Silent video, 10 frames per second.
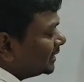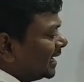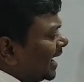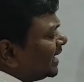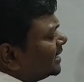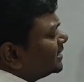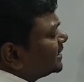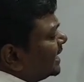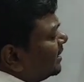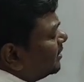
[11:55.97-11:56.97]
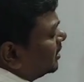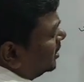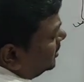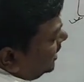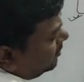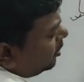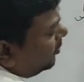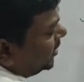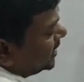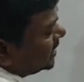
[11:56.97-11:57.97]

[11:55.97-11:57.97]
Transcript: they are in same, their properties